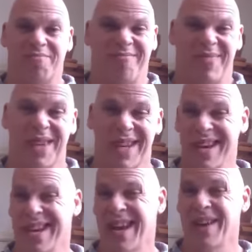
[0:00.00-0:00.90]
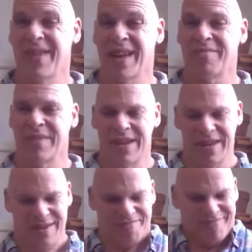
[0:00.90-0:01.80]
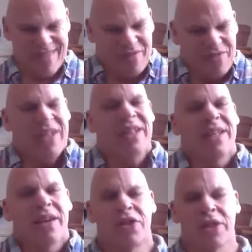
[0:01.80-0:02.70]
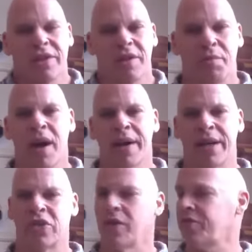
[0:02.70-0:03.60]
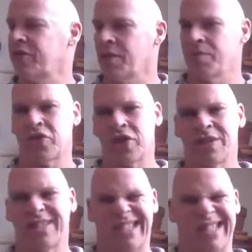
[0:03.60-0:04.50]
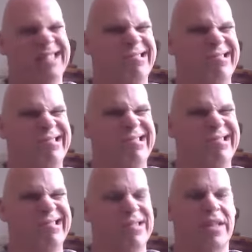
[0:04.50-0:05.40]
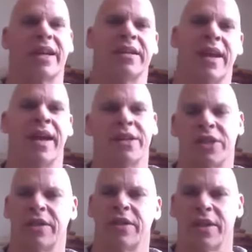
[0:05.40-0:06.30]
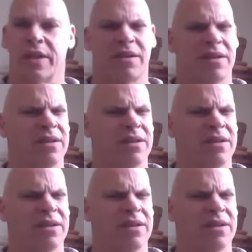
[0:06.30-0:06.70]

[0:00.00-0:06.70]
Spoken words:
you kind of have that feeling of chill in your body. So if something starts to like get at you and you're like,